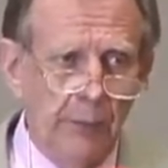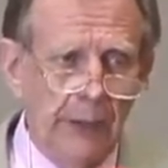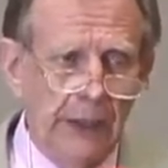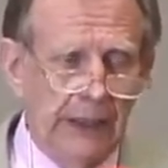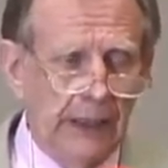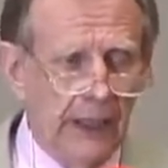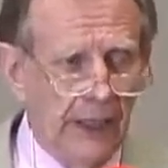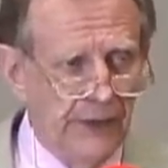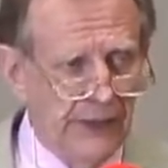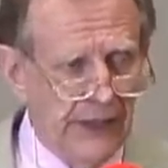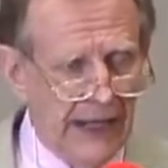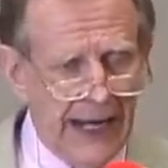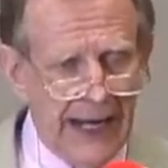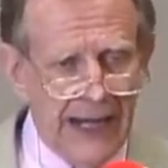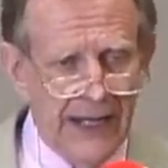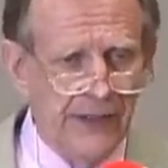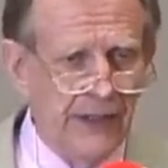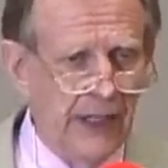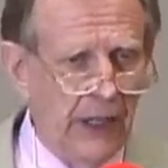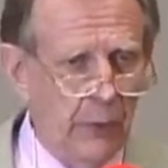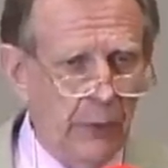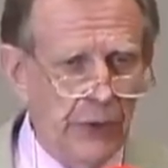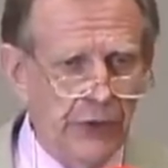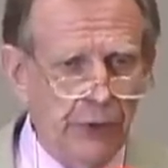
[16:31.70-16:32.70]
Because
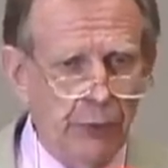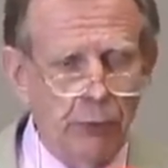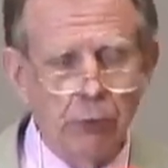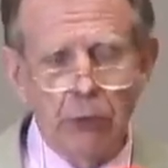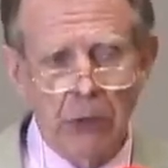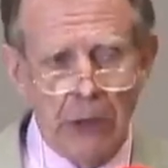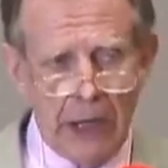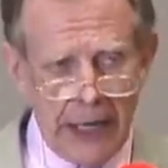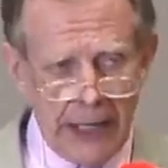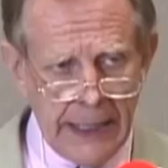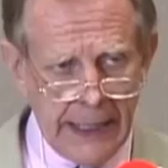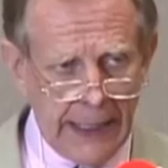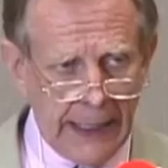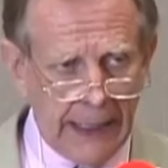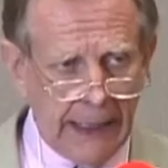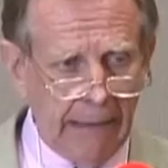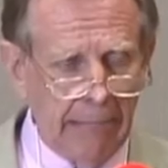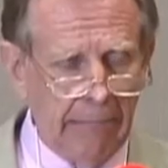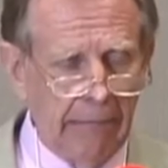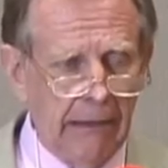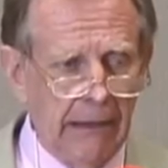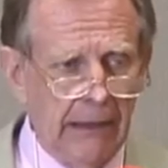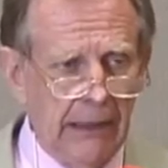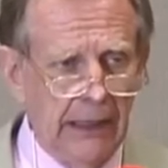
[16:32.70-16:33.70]
as I was
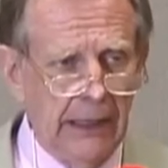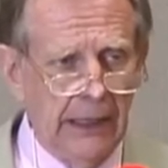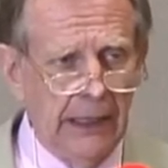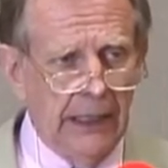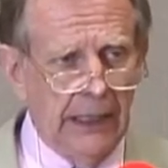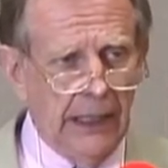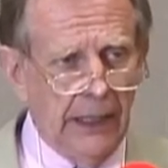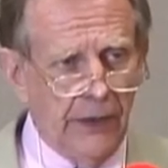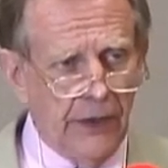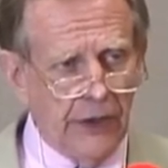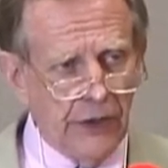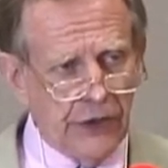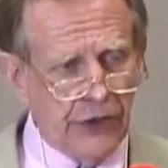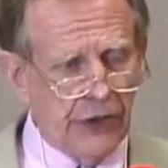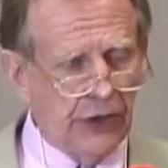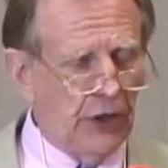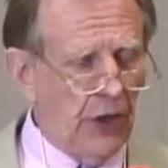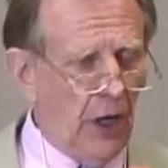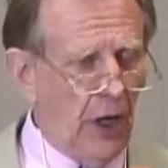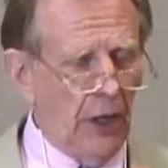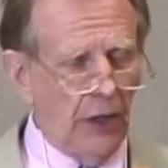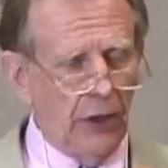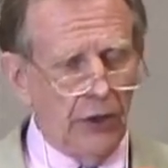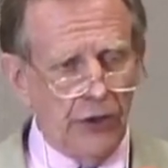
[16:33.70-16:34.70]
writing, the
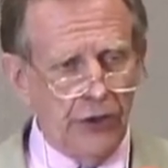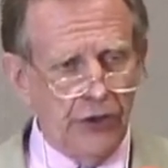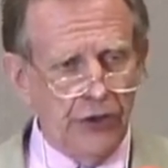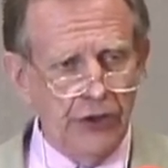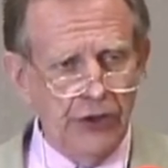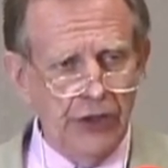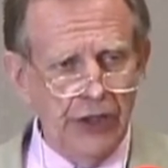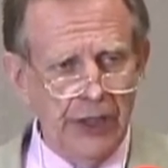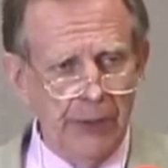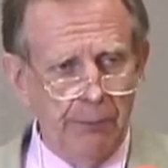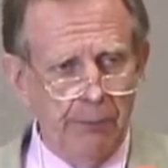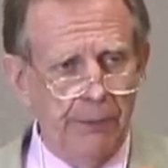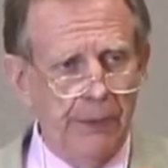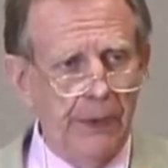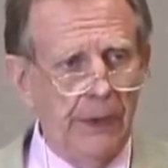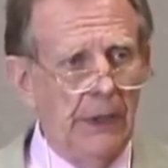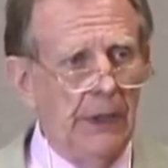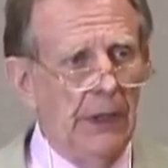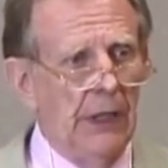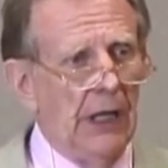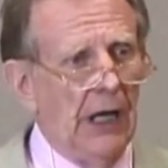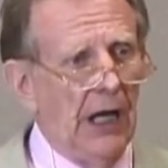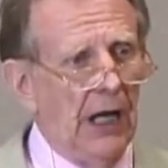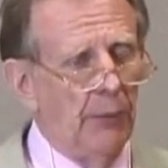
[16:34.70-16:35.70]
scholarship
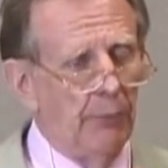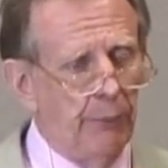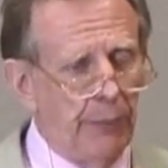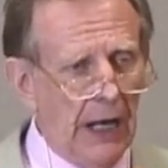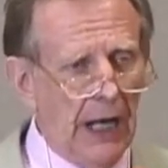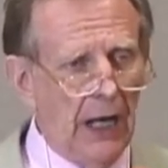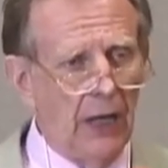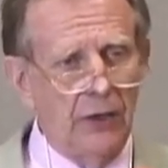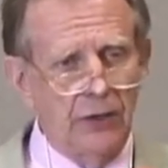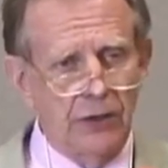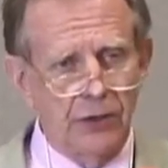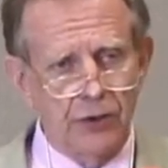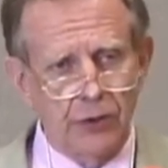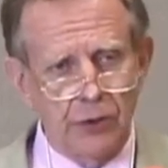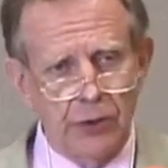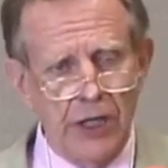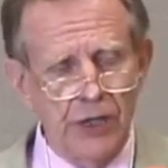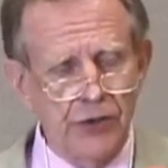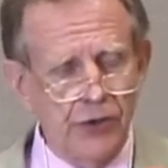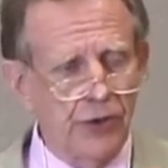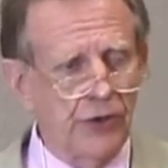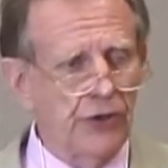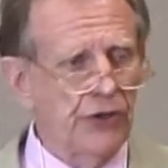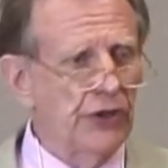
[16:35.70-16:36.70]
about
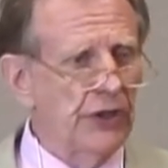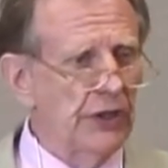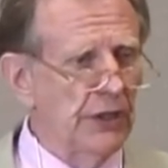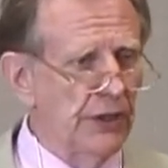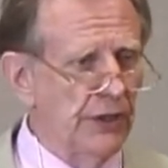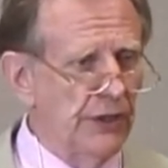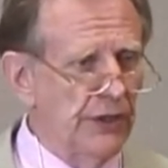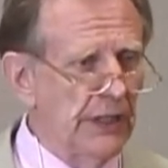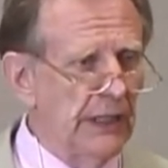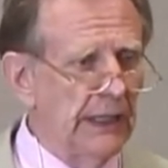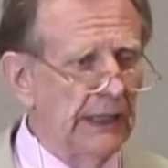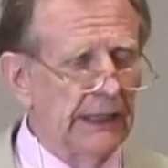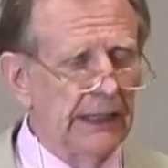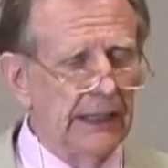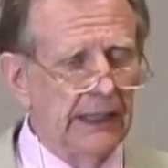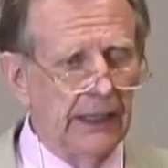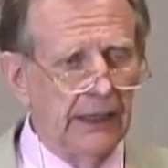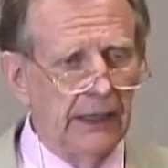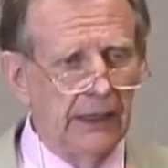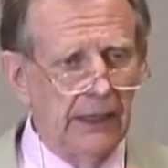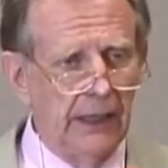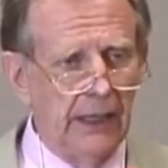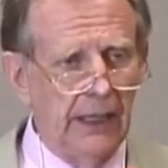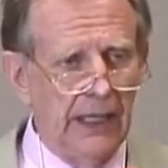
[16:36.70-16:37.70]
treasure
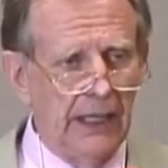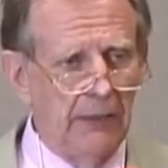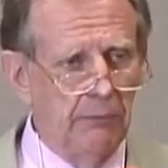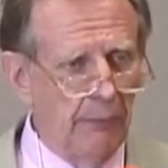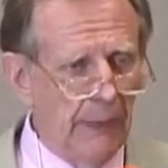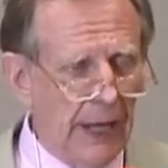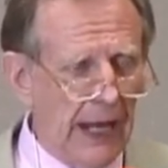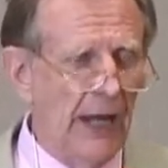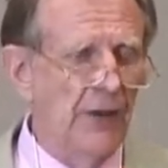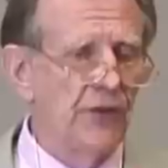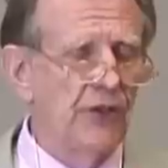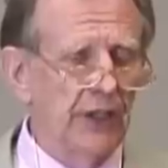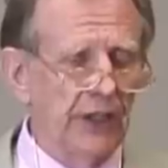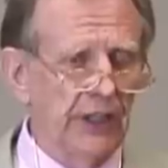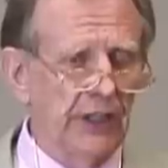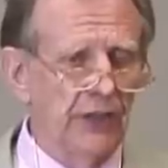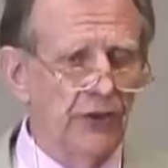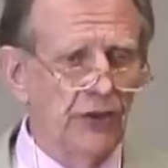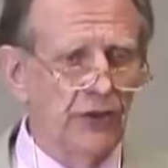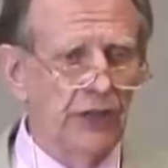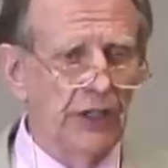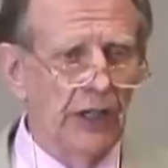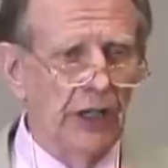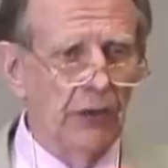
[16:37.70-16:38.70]
seeking and magic
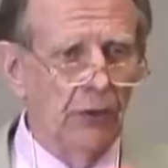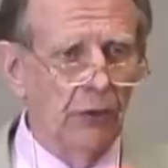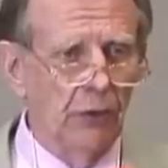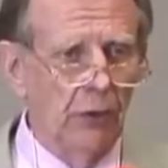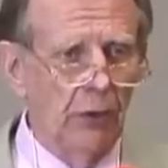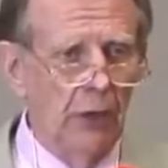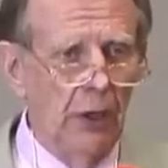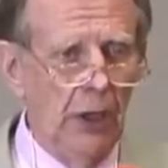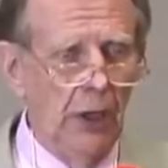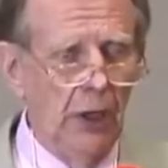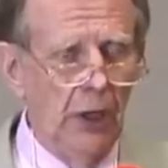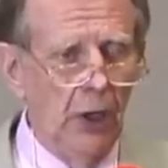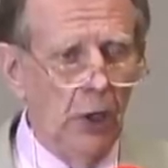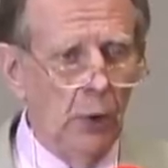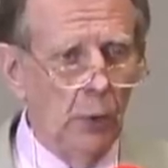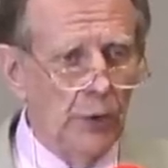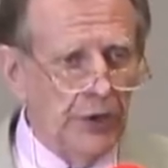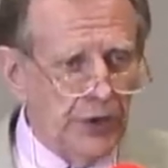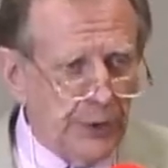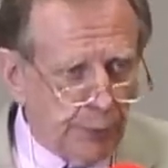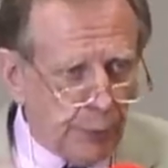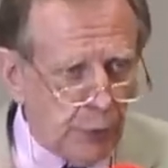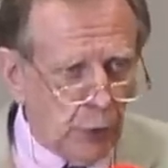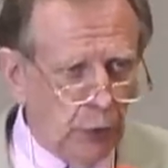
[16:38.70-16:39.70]
in general
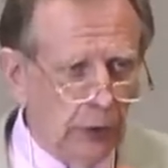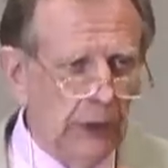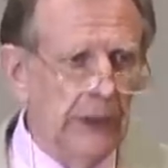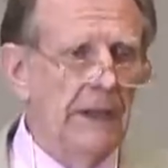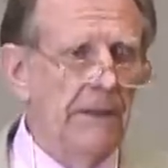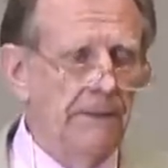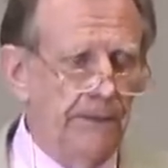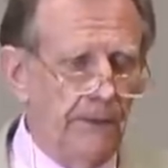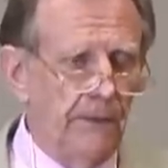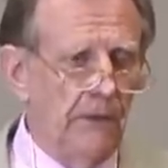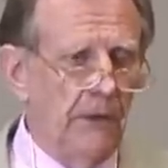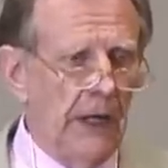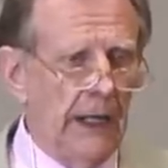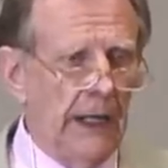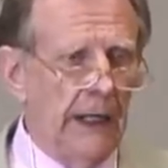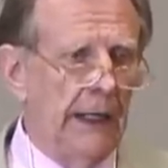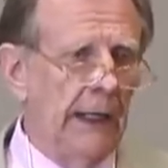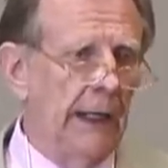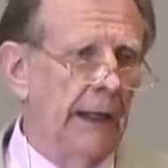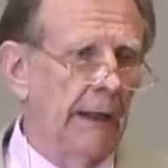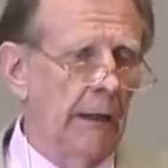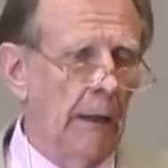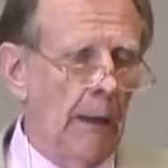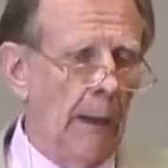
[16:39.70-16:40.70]
was
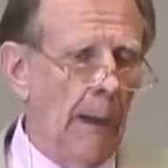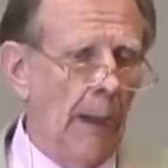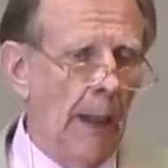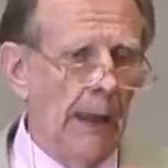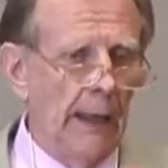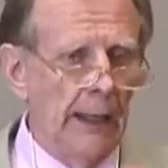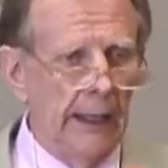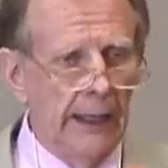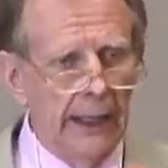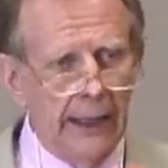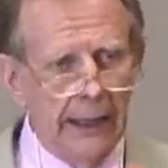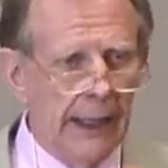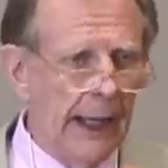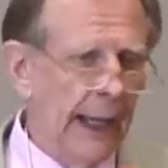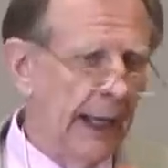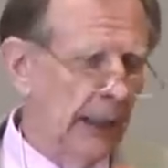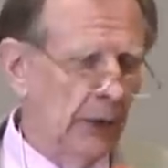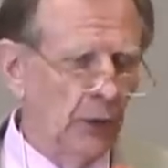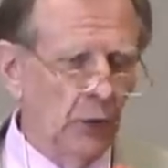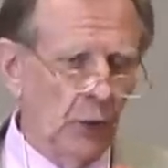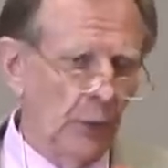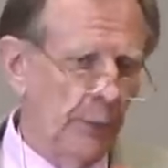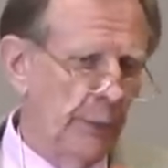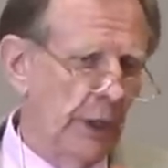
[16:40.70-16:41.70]
proliferating in
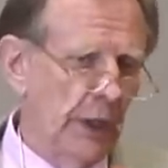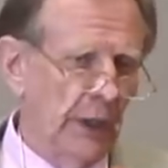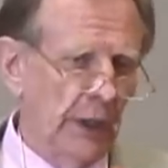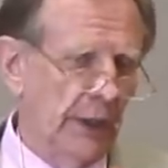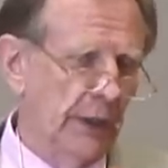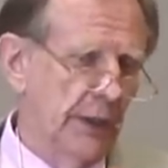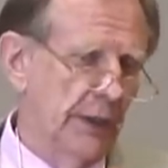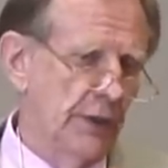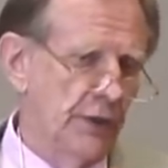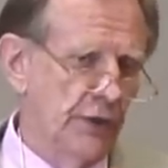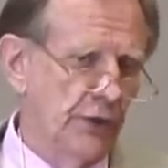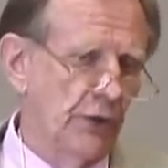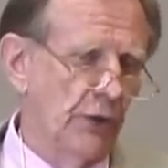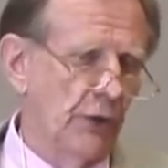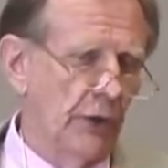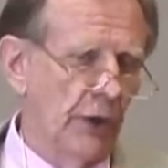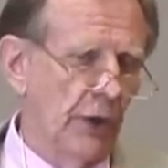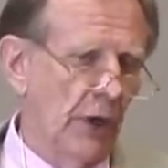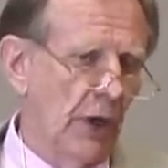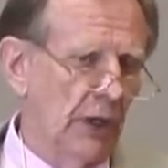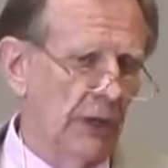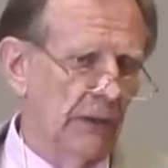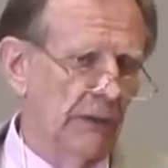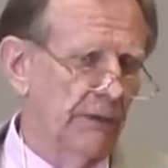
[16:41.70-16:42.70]
Anglo American
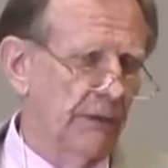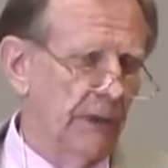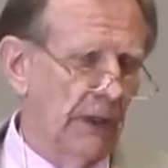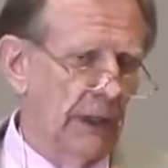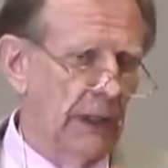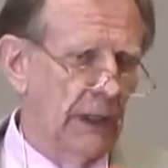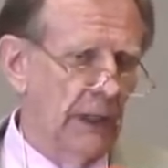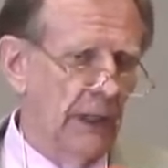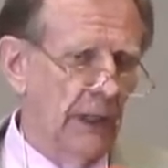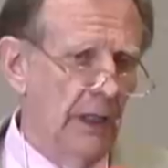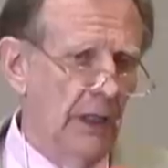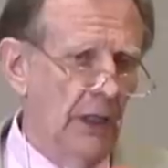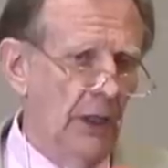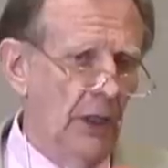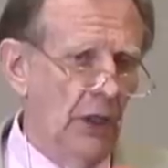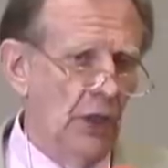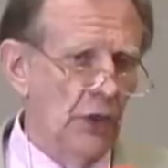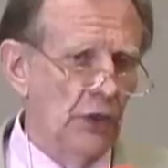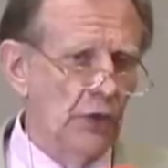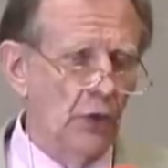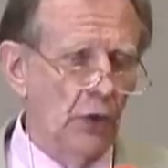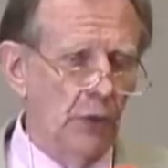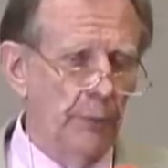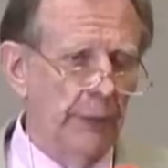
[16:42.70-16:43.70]
historiography.
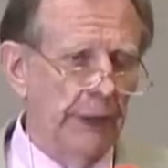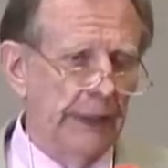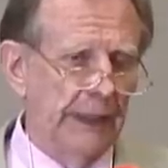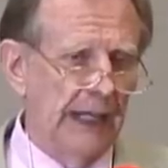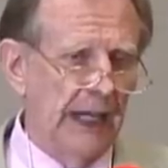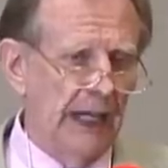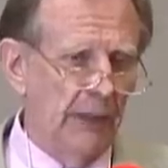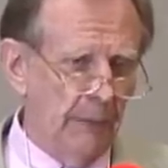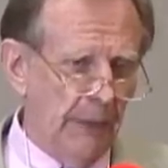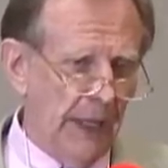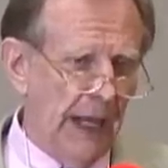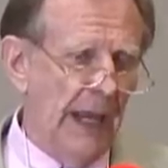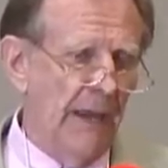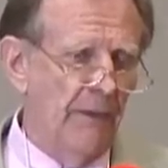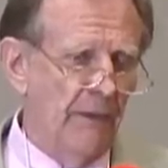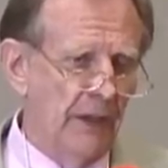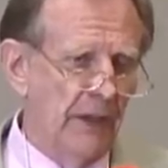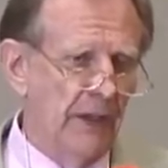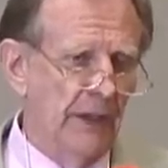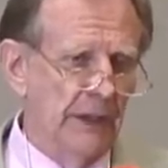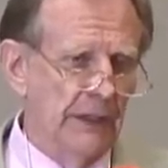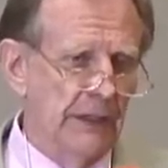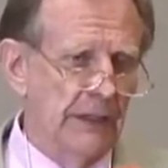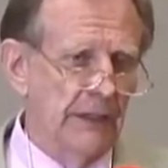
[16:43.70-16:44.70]
So it became
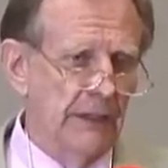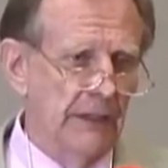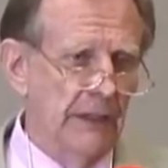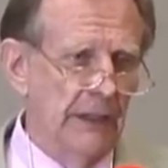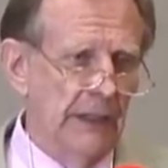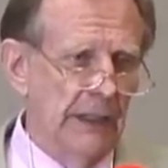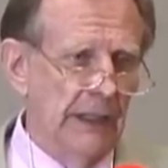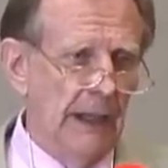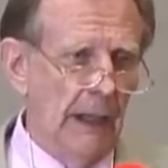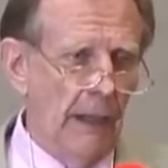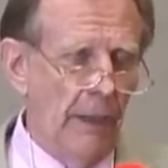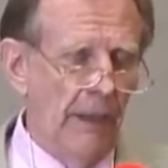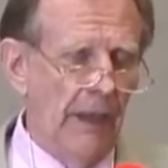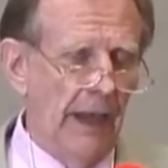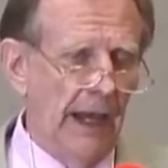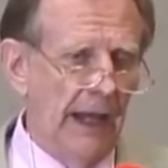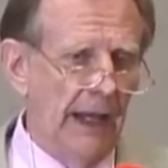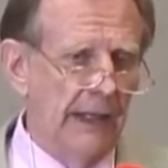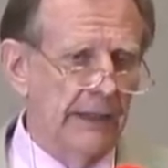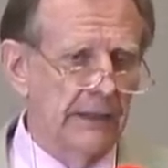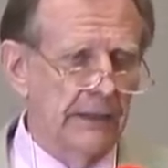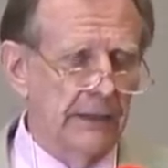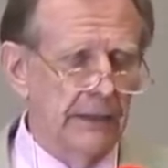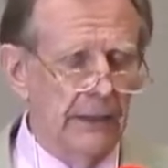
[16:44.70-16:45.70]
evident
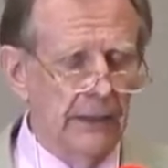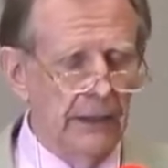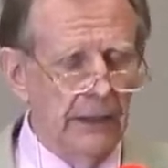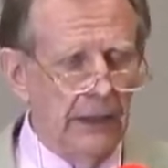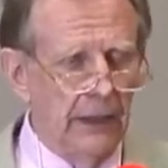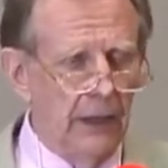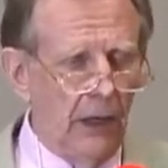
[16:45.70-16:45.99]
that